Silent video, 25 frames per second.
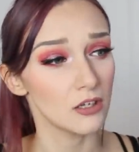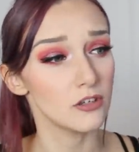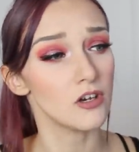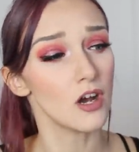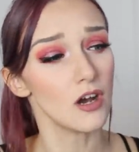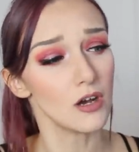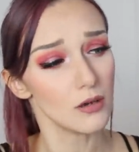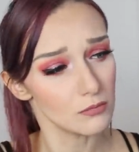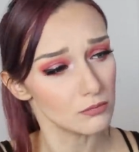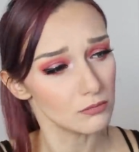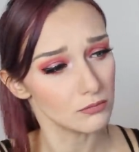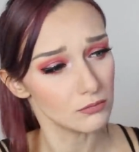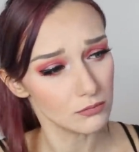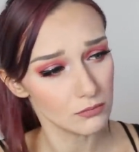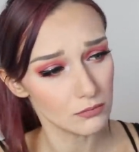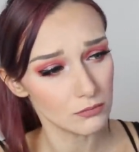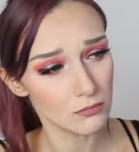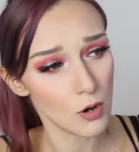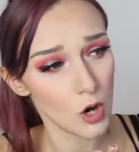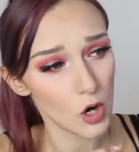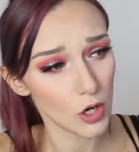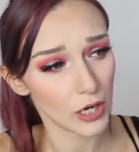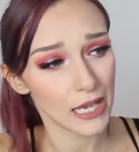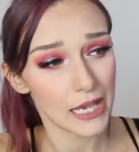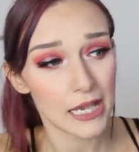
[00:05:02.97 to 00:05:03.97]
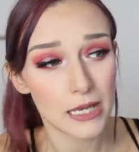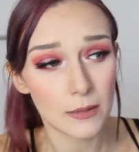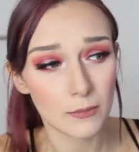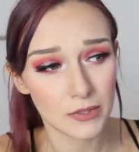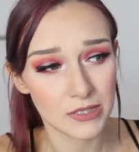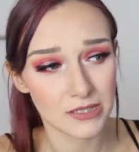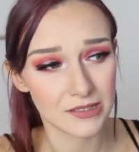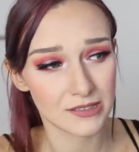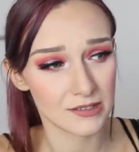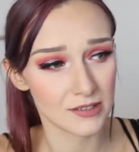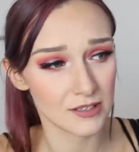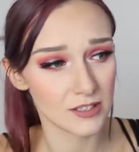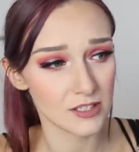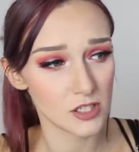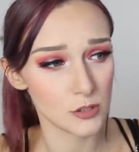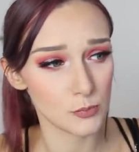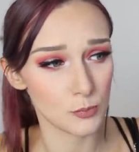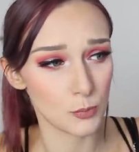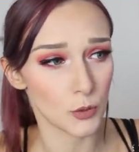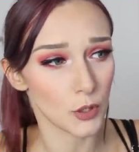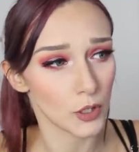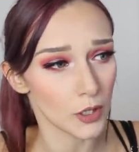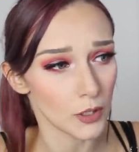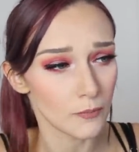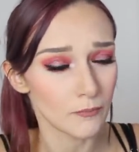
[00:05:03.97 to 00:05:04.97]
Not mock him as
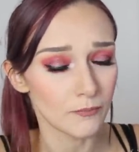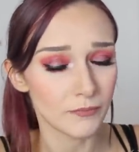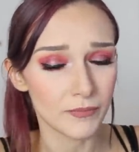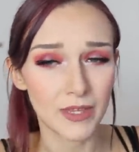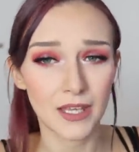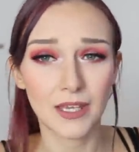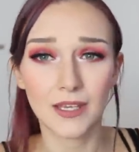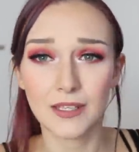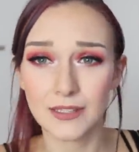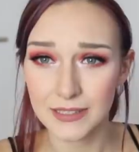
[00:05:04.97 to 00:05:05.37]
such, but